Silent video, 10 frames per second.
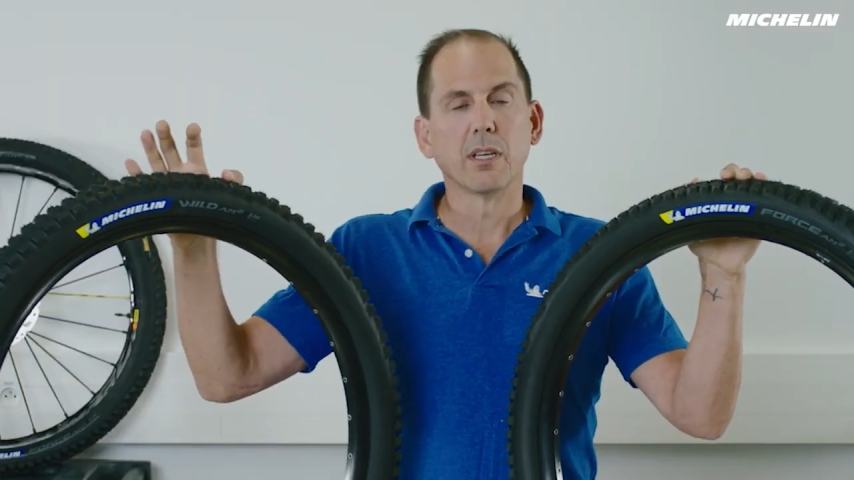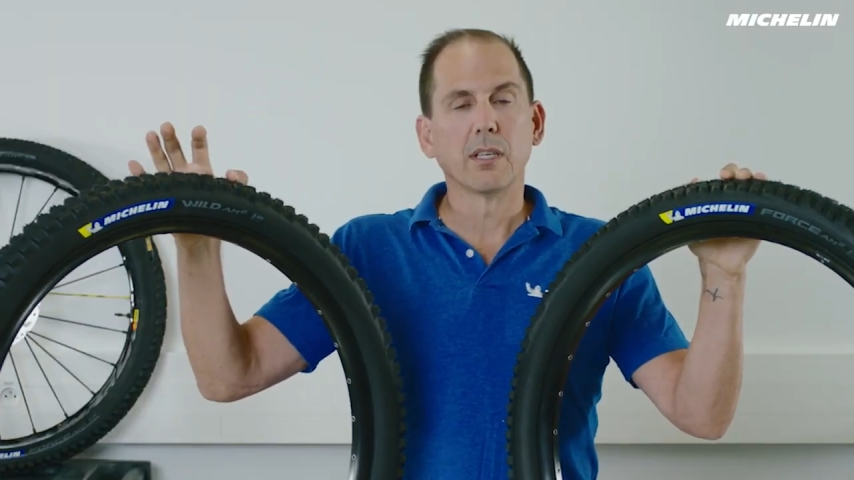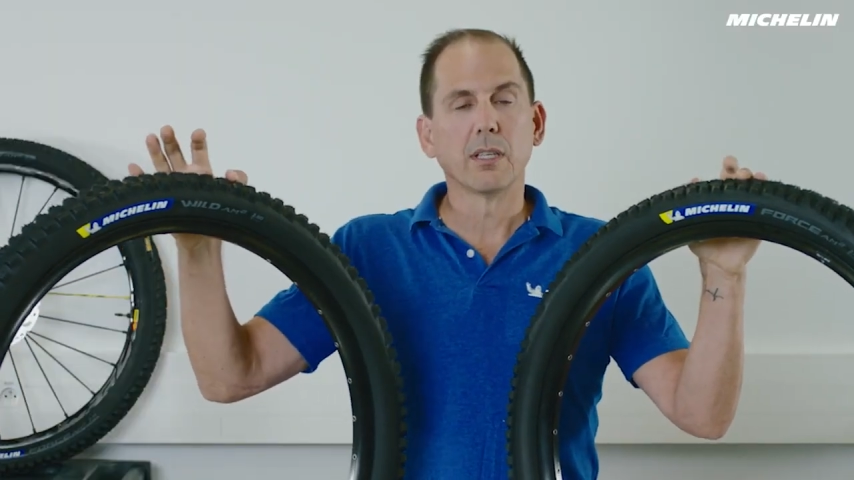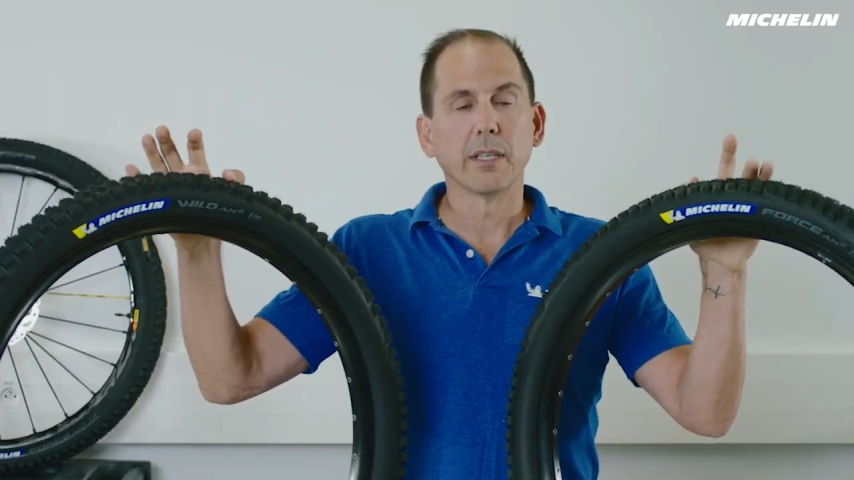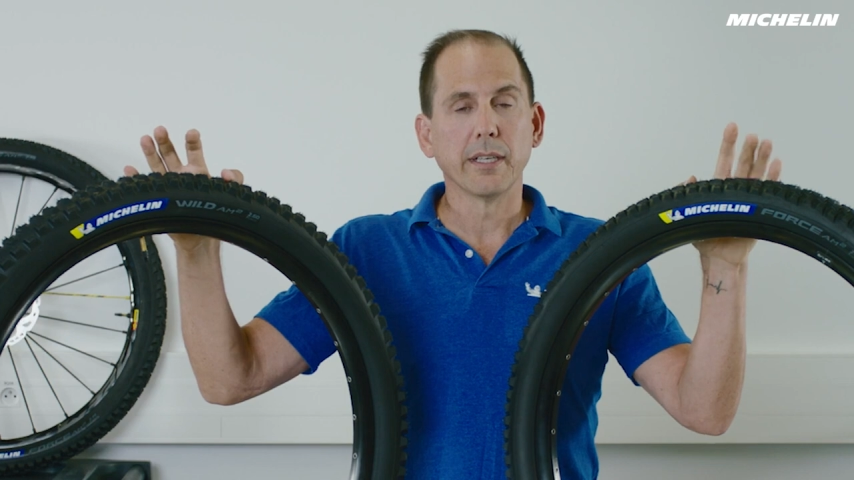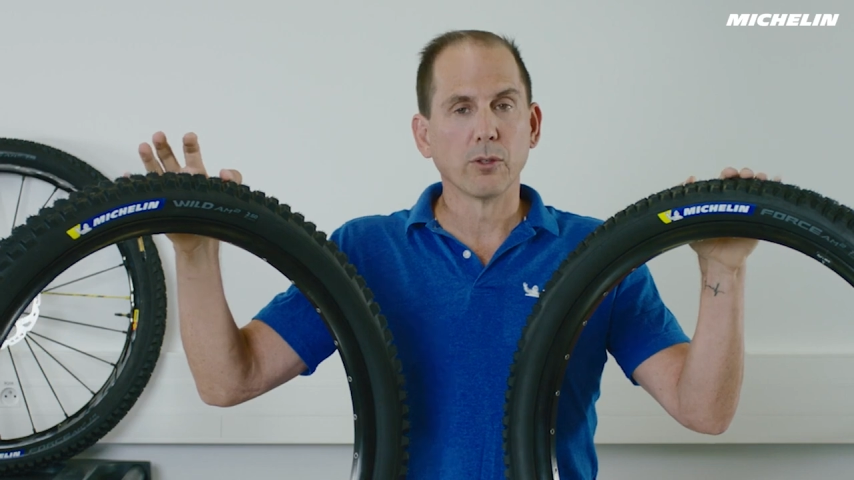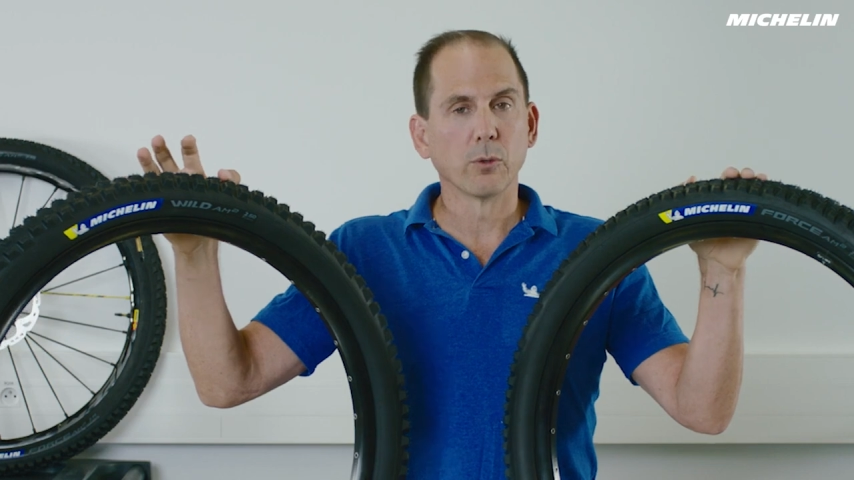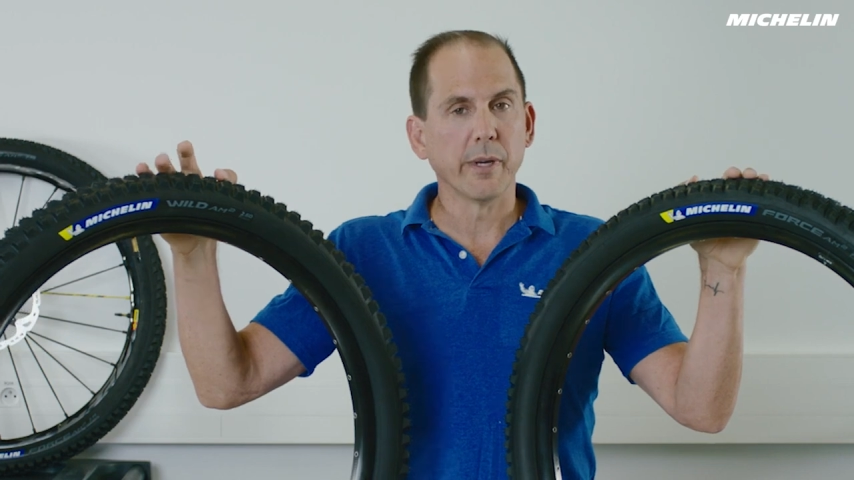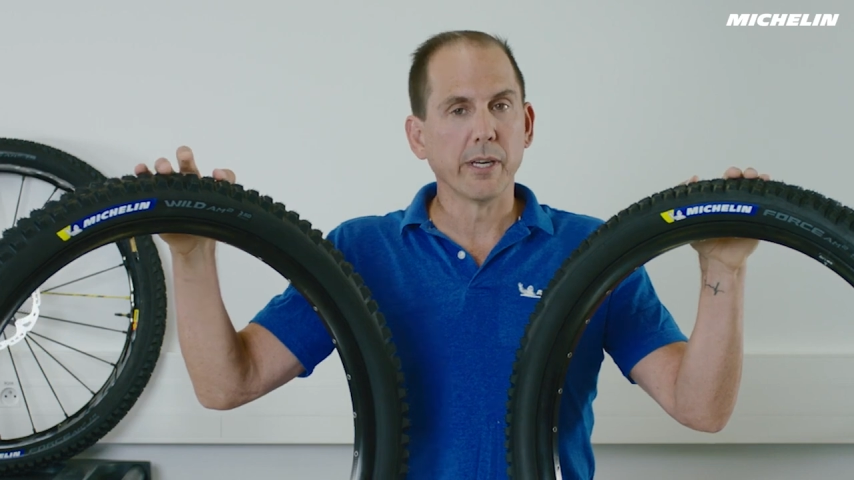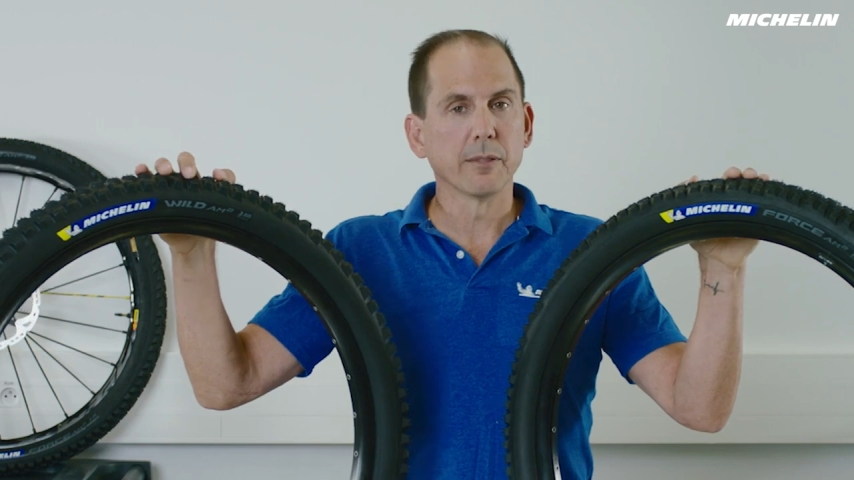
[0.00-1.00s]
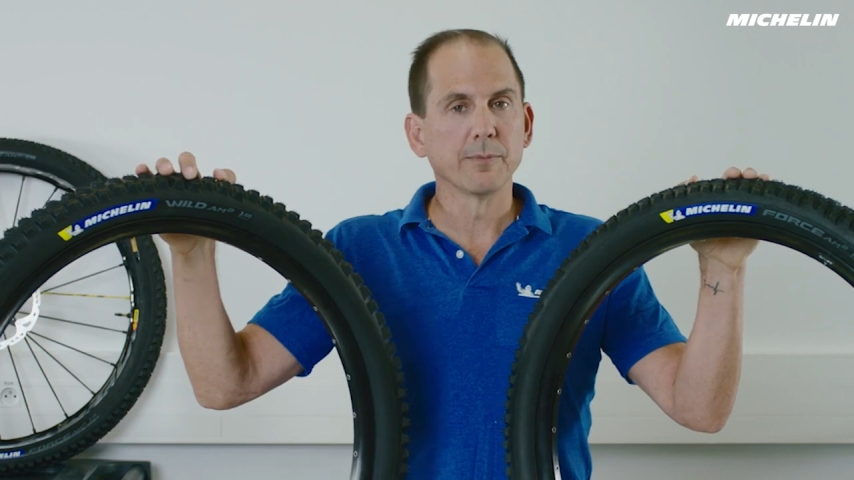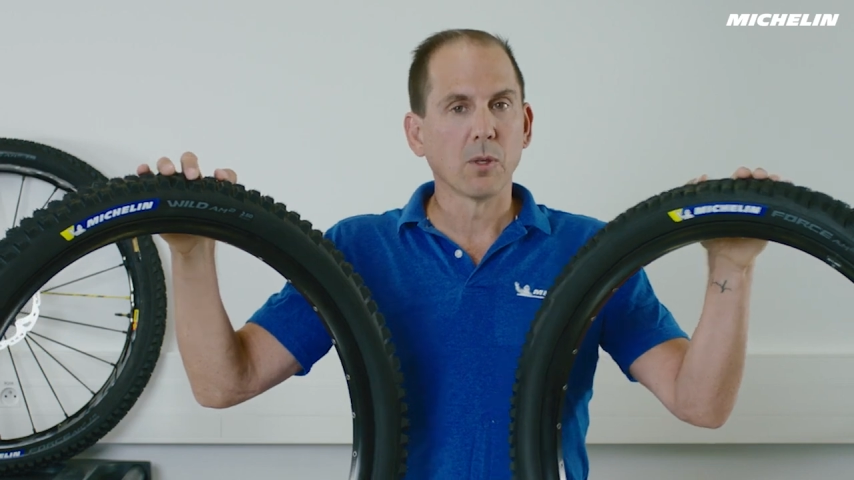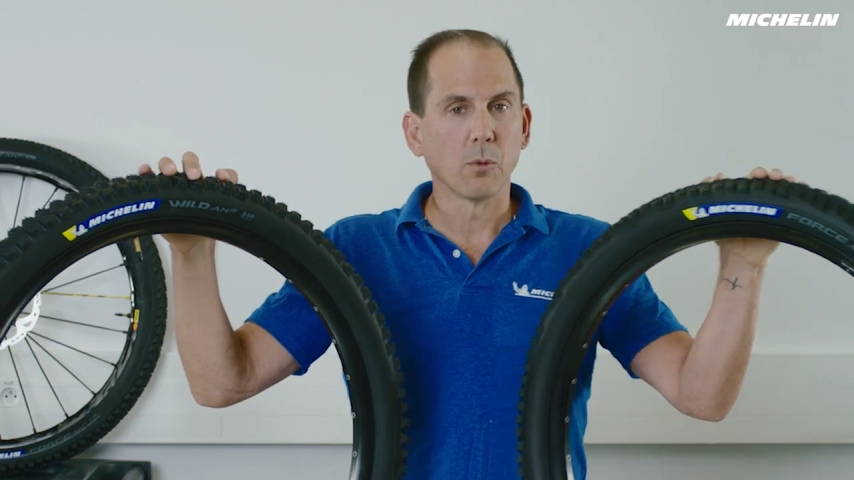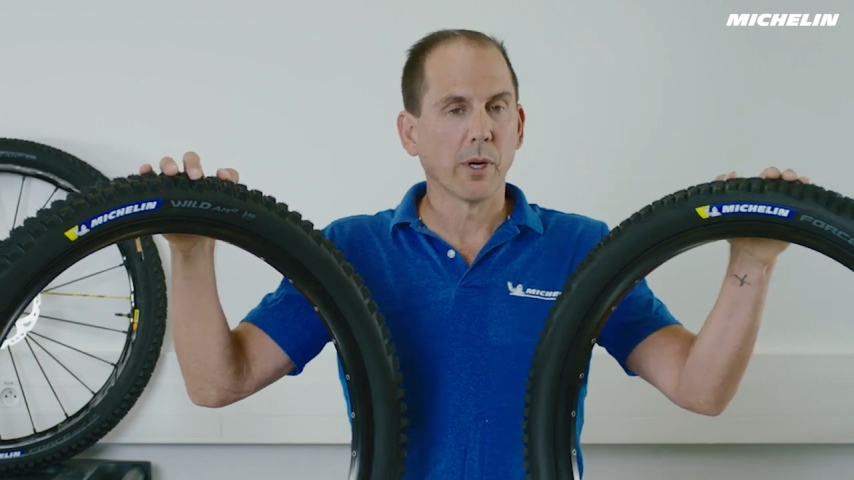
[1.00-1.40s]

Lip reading: in the rear,